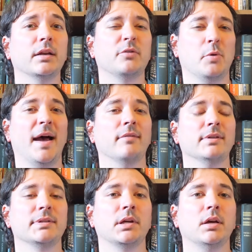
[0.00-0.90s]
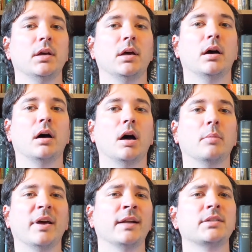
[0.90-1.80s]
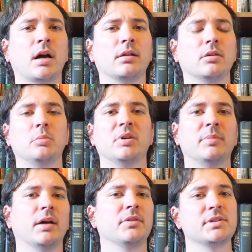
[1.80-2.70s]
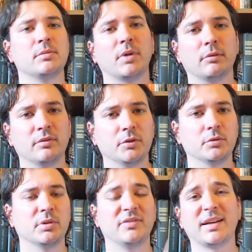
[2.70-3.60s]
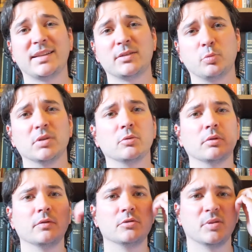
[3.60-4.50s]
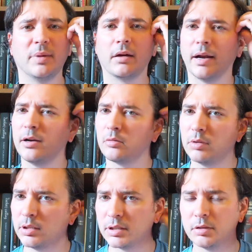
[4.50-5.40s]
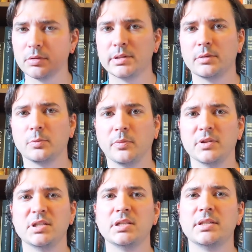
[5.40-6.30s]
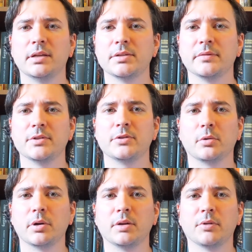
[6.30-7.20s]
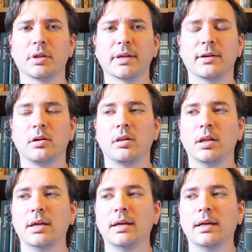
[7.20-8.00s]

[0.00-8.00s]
if you haven't. And I talk a little bit about this in my review. In fact, that's what the review's about. I don't really go into the details of the story really at all.